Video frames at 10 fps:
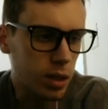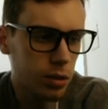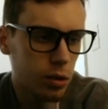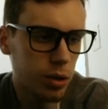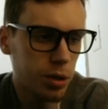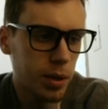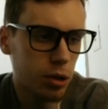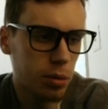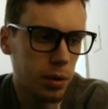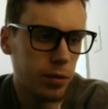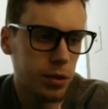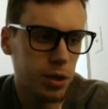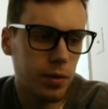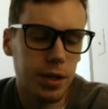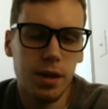it's going to be a norm inverse,
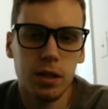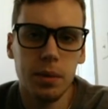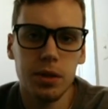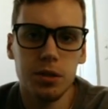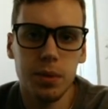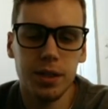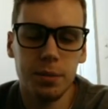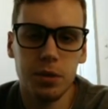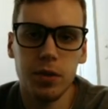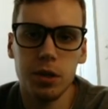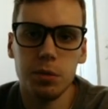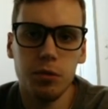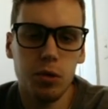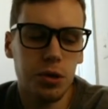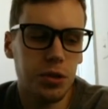and I've already talked about this many times on videos before,